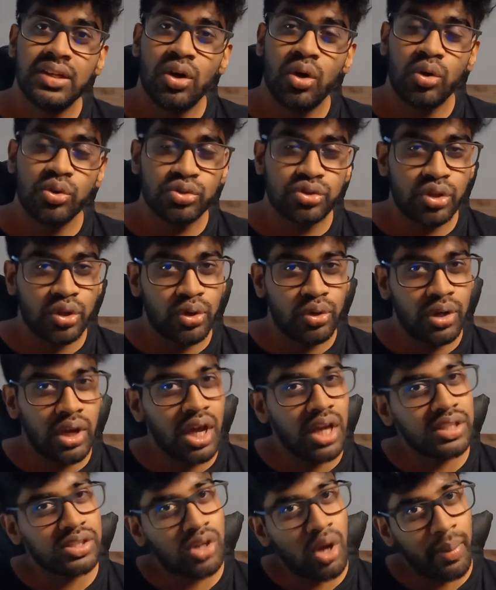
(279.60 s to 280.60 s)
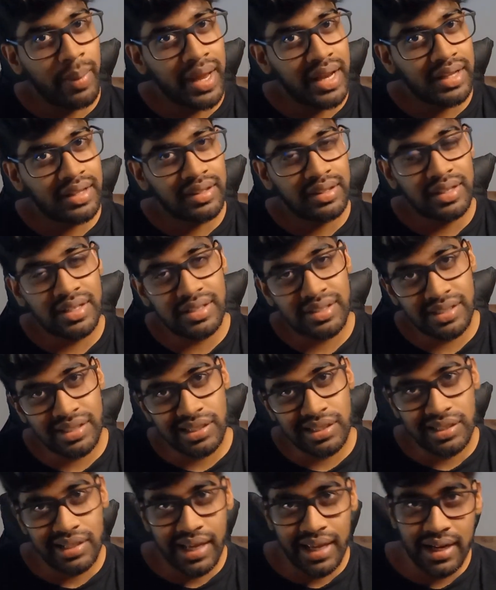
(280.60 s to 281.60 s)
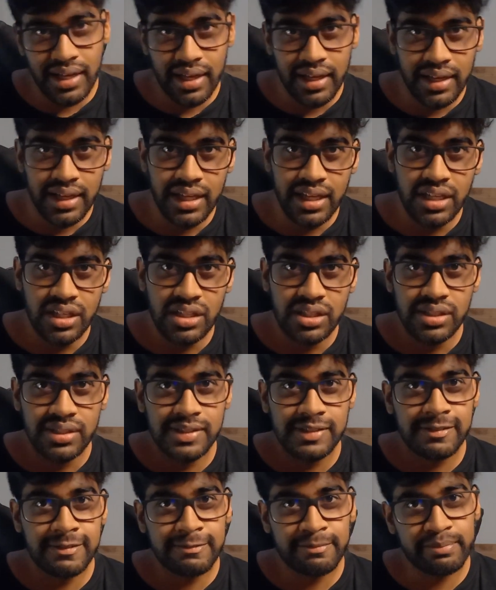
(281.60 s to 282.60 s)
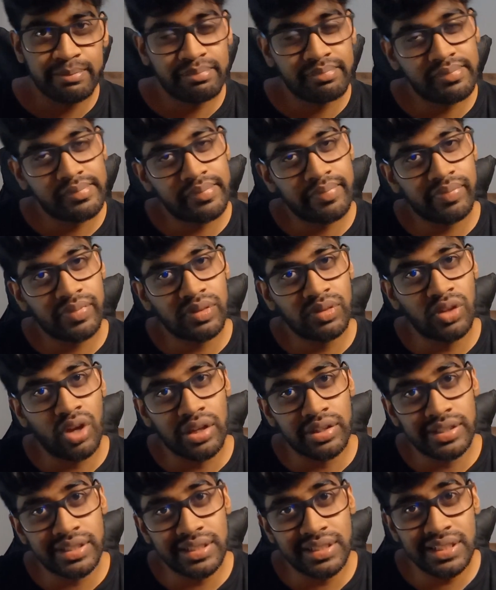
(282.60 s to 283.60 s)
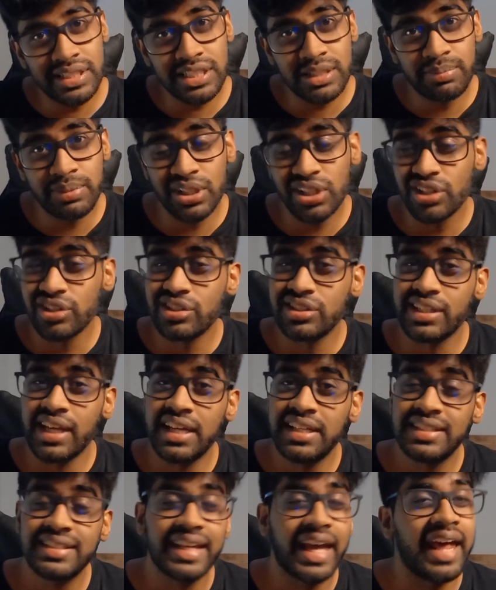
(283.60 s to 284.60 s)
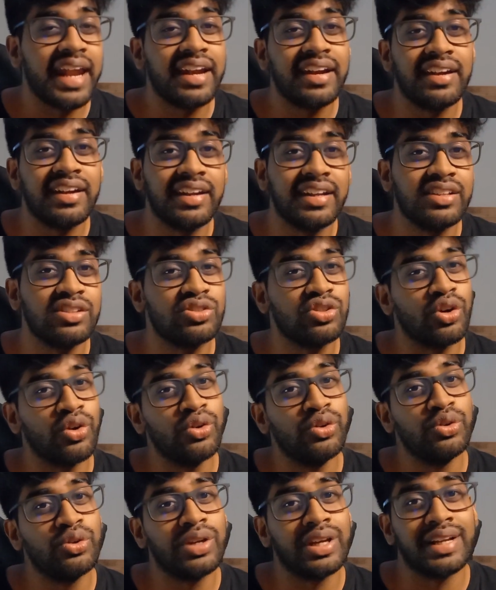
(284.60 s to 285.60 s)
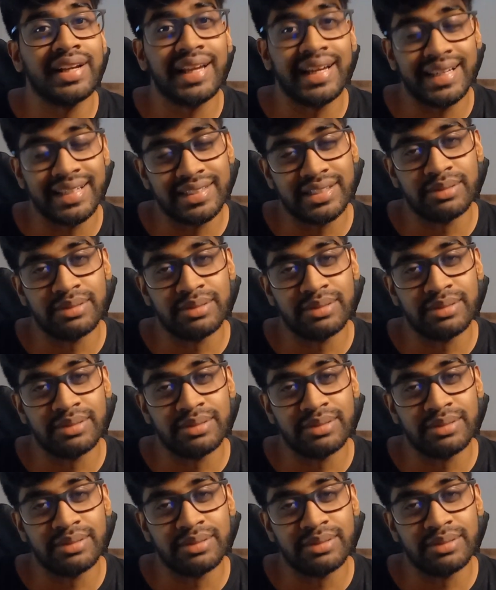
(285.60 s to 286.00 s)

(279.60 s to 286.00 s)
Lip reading: Also, last comment, this data is nonsense because I just added it in so you can like and